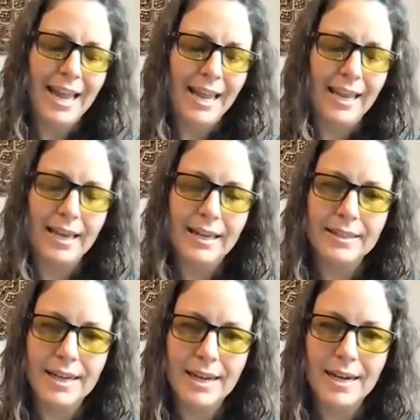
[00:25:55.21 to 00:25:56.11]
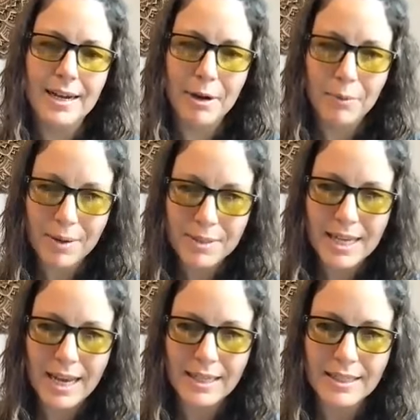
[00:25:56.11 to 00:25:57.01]
And uh, my
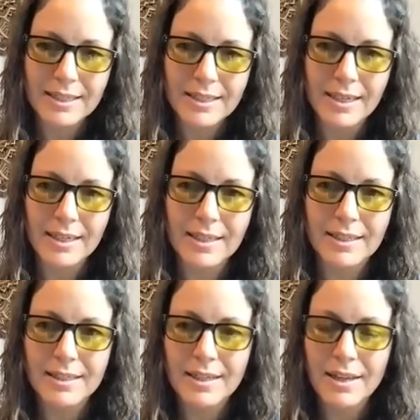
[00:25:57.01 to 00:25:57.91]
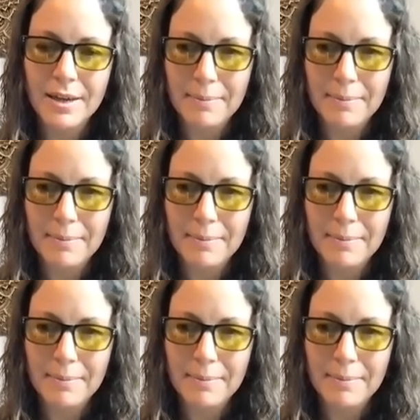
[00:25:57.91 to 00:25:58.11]
website is